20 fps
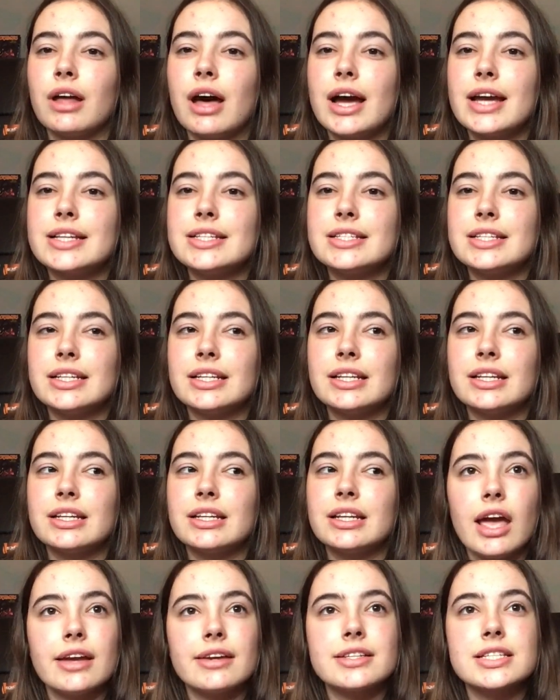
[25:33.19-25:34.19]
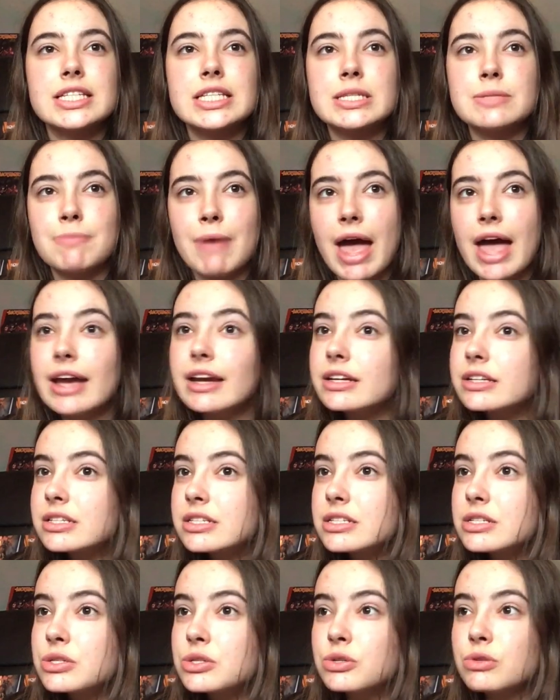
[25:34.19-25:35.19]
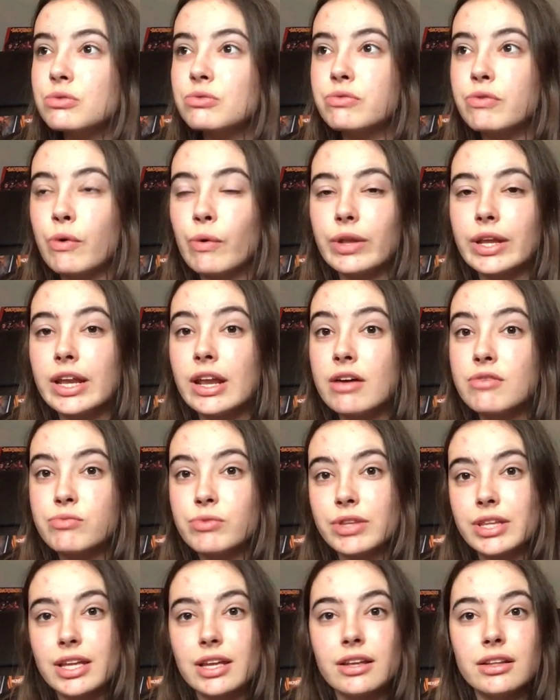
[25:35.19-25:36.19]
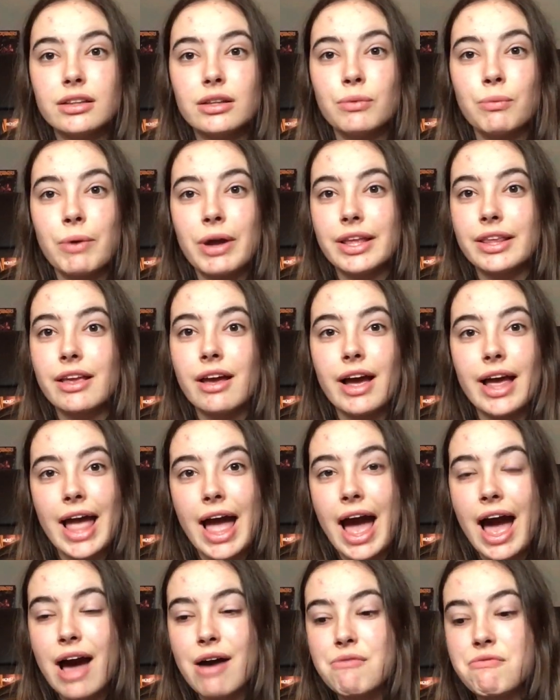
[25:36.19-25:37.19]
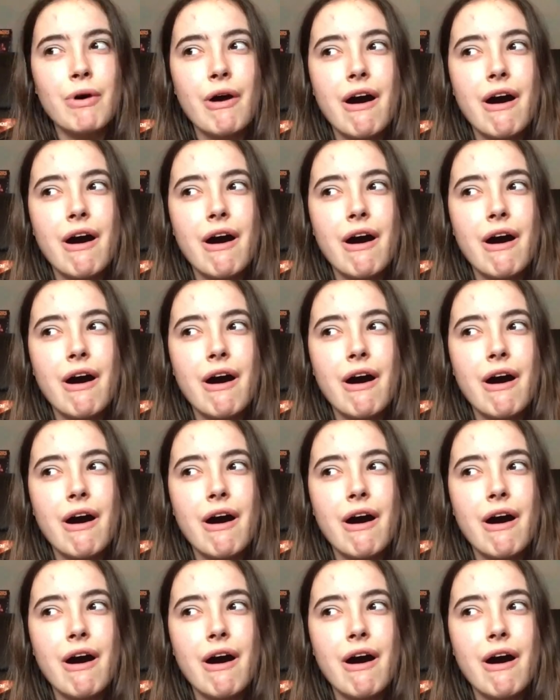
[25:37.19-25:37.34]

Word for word: I didn't expect to fall in love with it the way that I have,